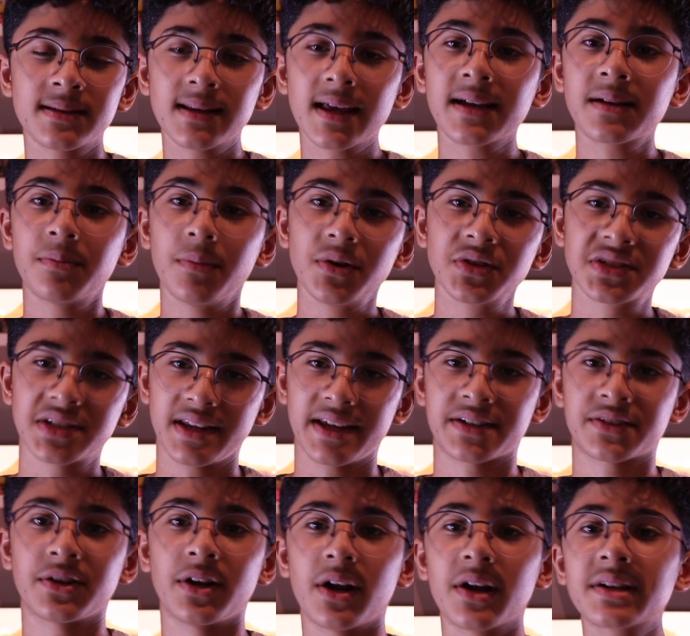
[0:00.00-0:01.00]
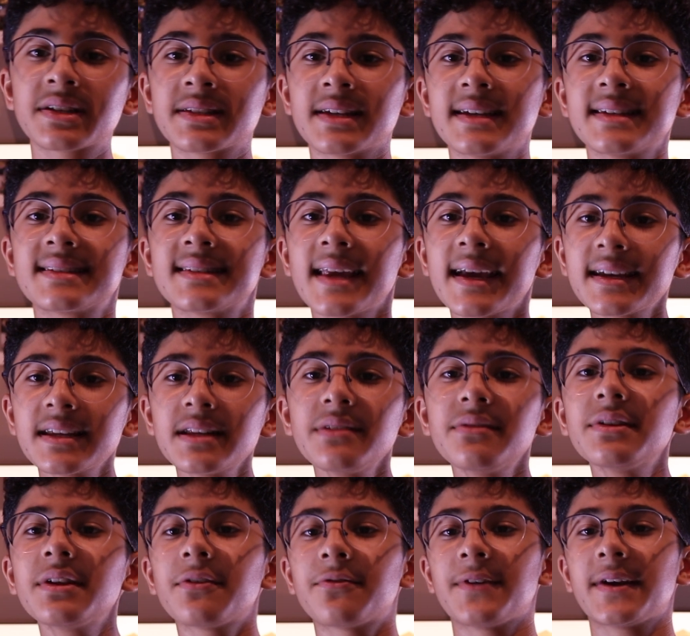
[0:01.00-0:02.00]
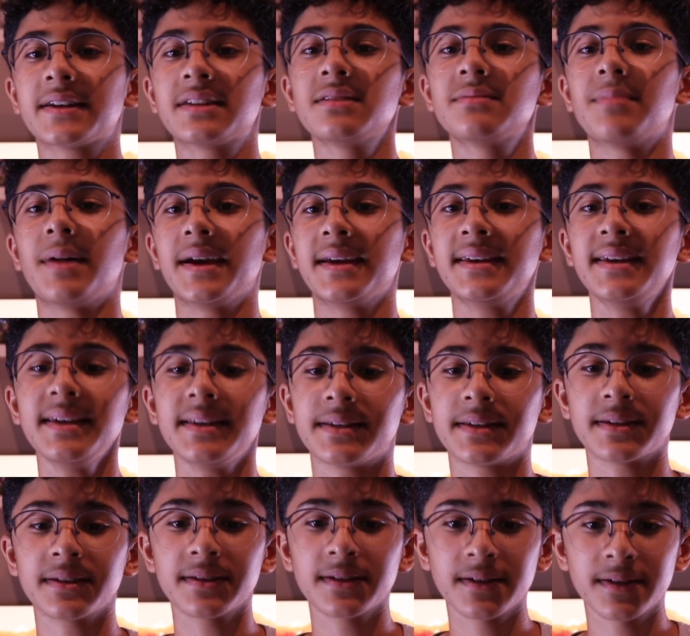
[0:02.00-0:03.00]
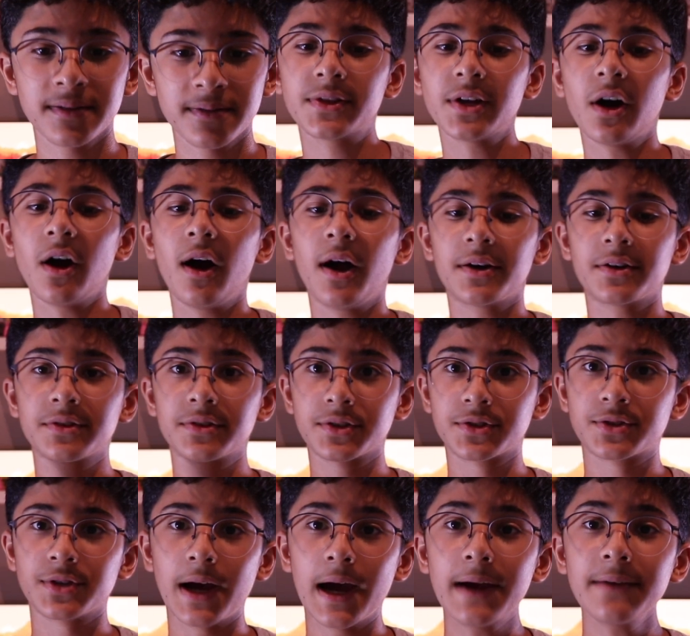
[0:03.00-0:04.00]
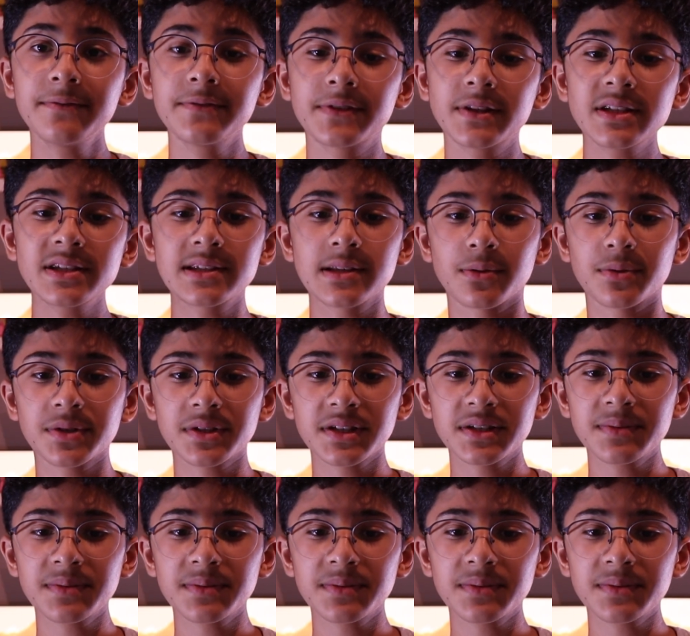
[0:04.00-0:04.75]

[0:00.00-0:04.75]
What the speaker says: like most electronics, is negatively affected by heat. The hotter the drive, the slower the